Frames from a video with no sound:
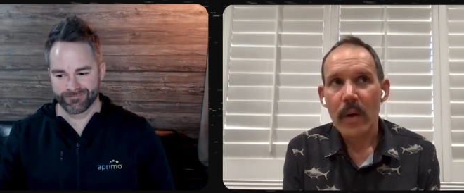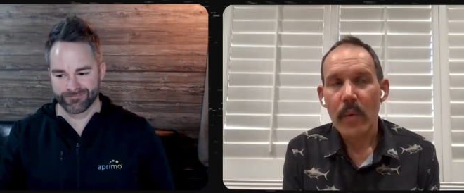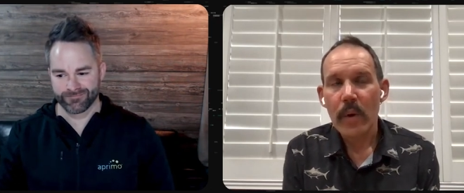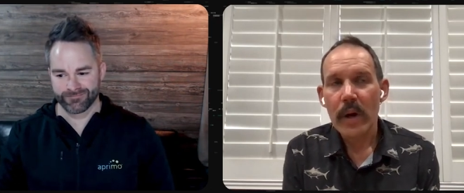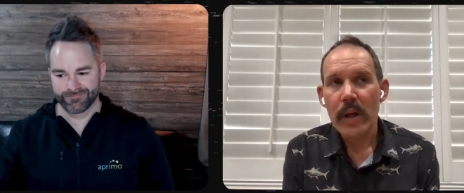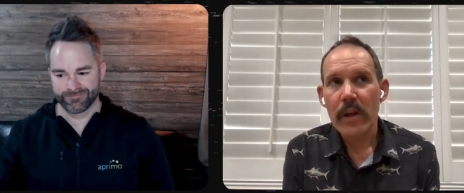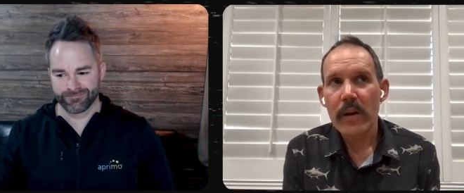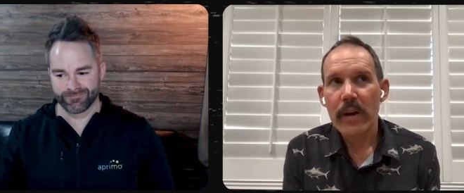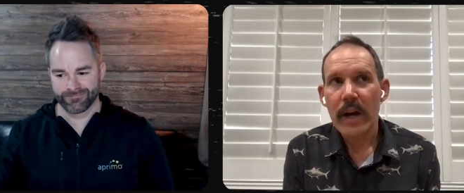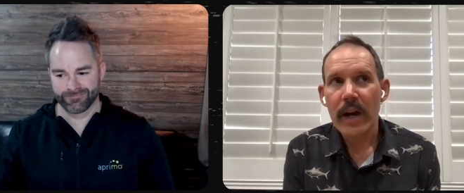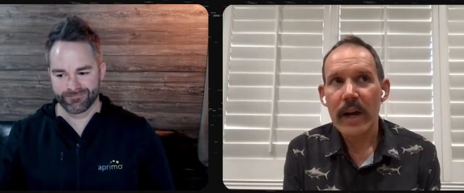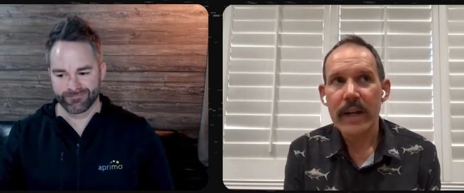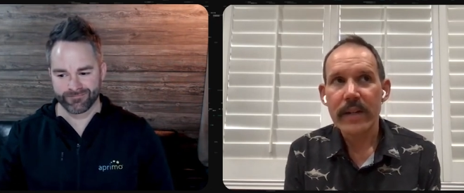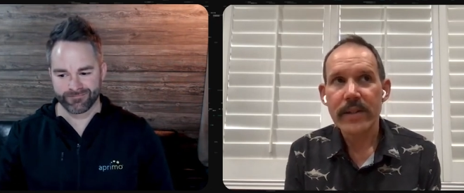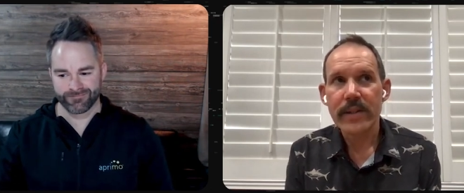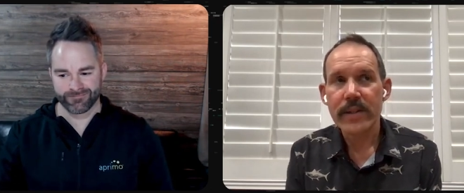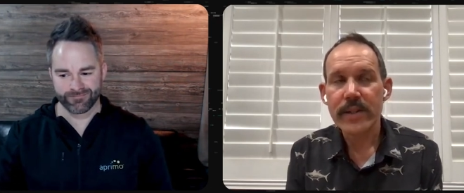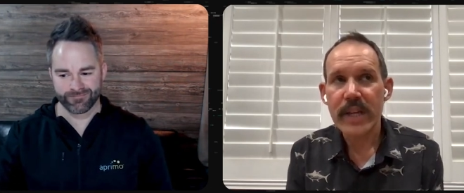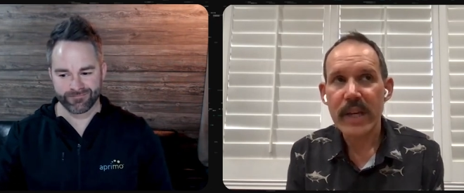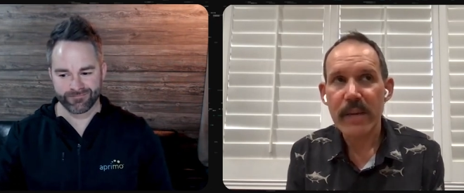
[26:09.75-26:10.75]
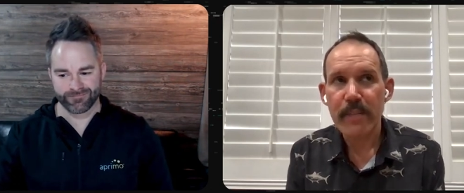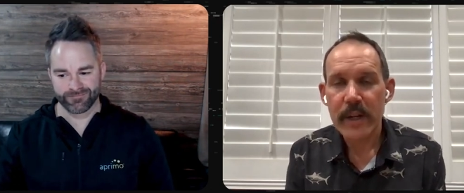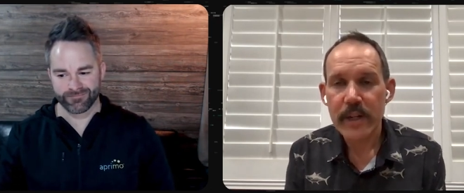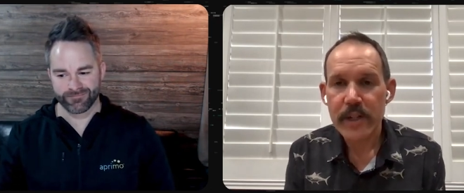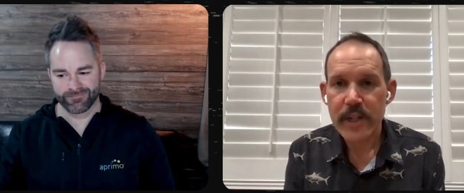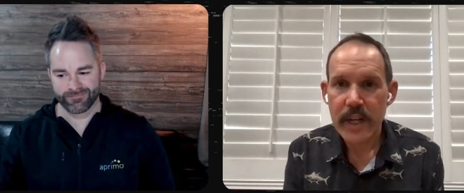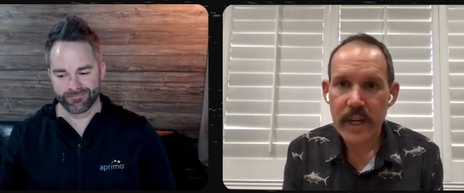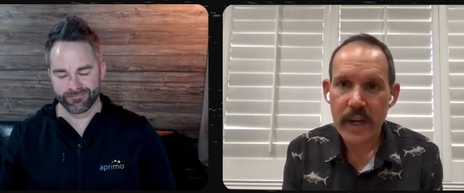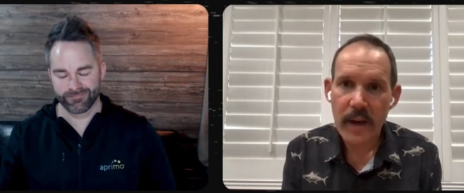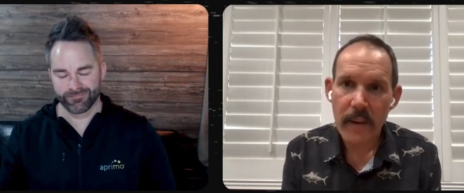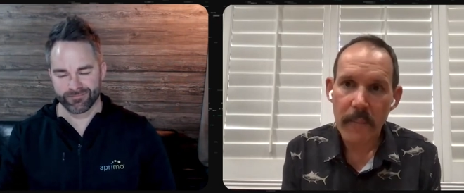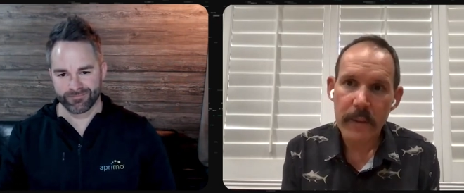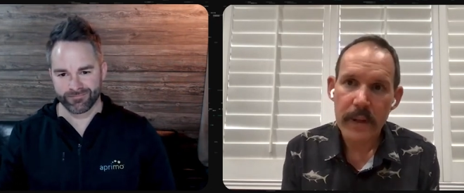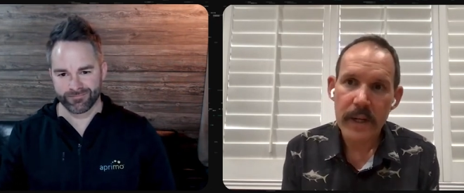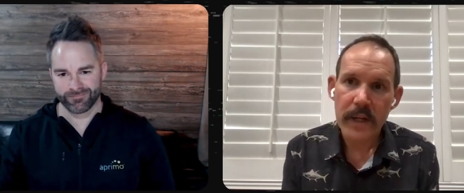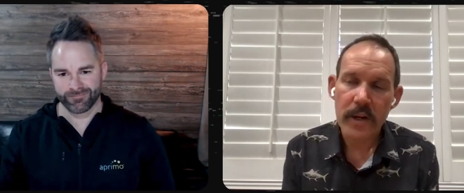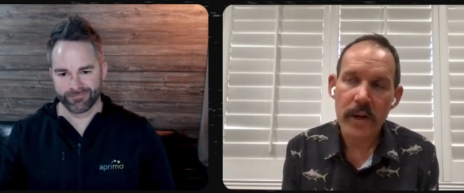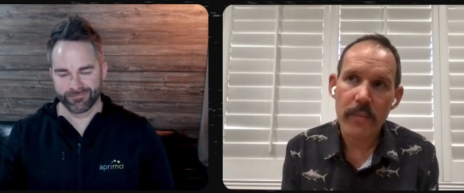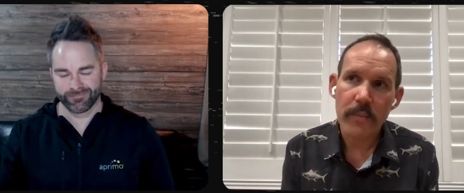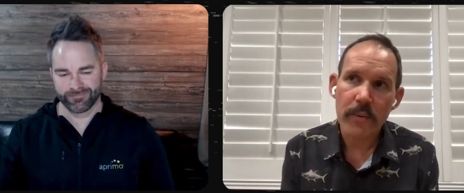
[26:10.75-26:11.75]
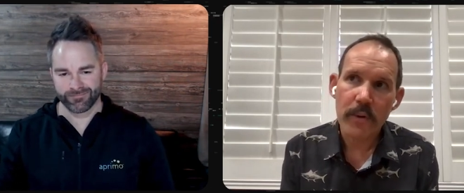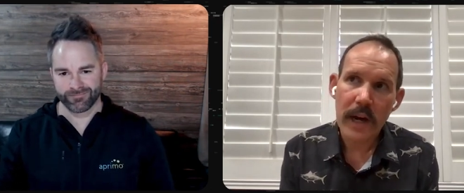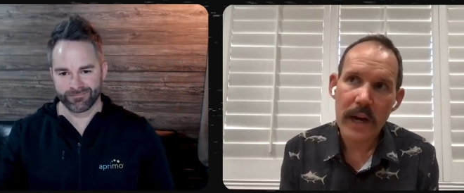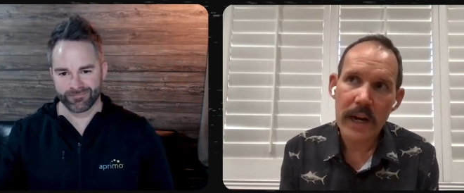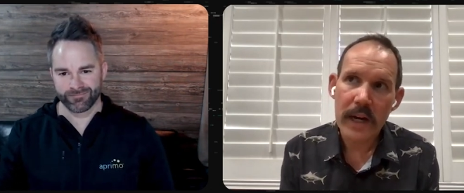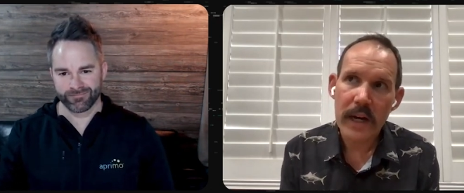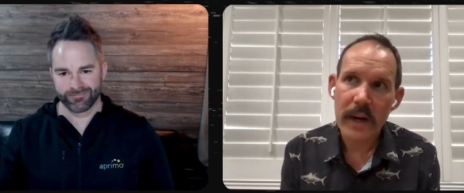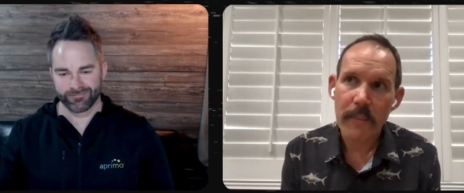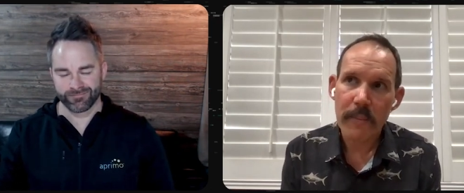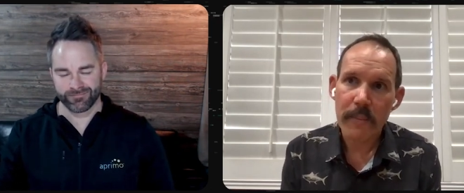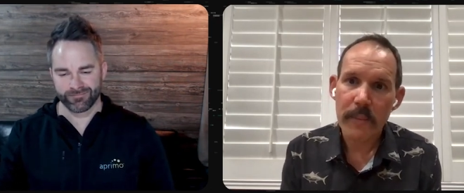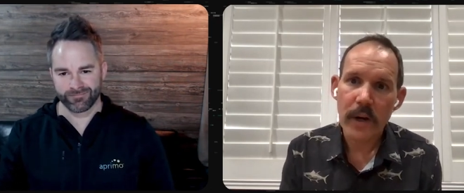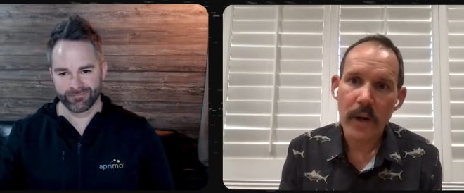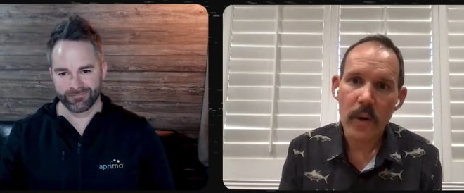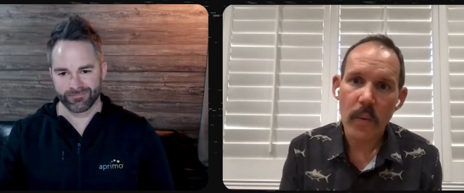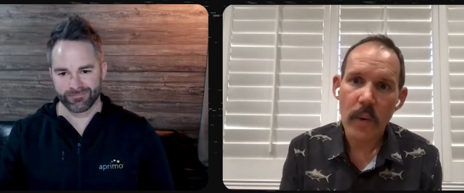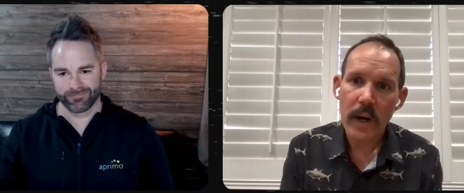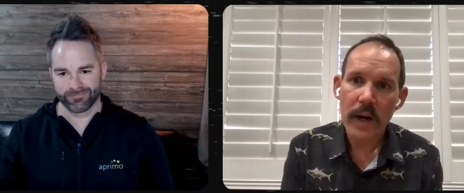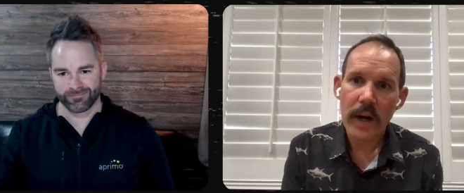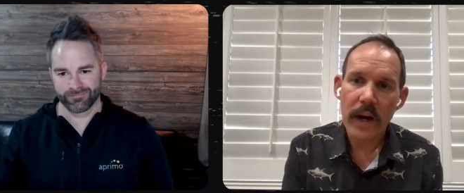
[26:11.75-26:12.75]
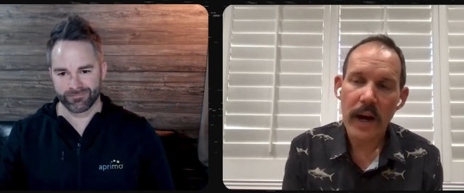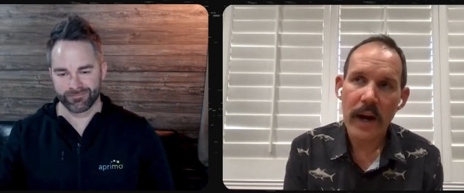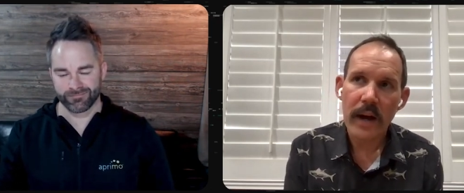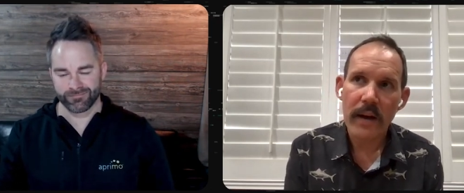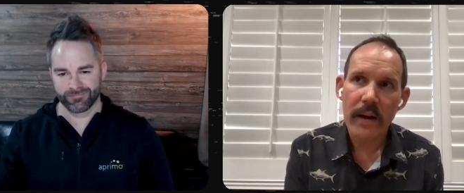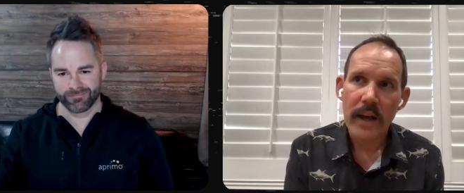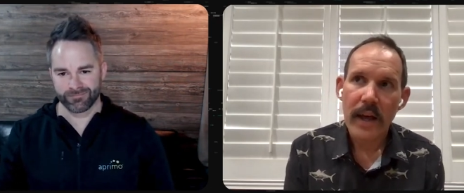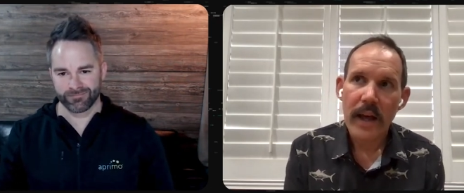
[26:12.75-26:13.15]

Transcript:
Speaker 1: whether or not it's a CPG company or a product company or whatnot,